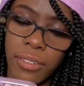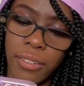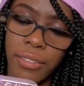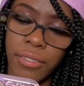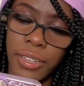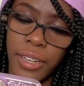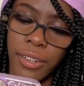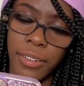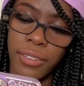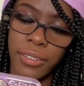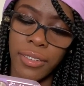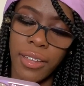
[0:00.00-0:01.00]
on y'all.
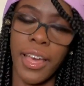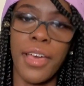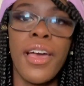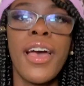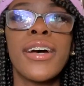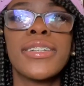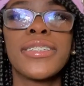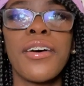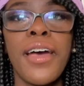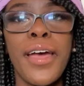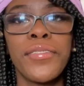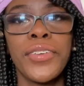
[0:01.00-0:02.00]
Okay, so
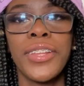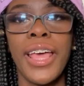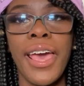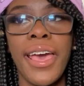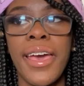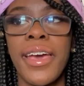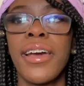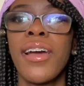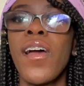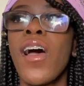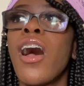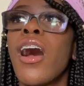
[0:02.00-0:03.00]
after that,
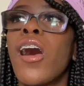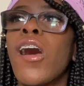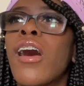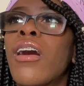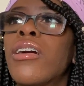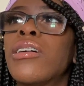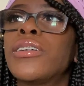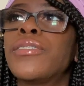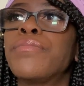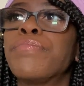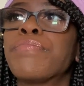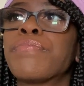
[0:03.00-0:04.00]

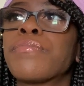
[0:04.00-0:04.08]
I'm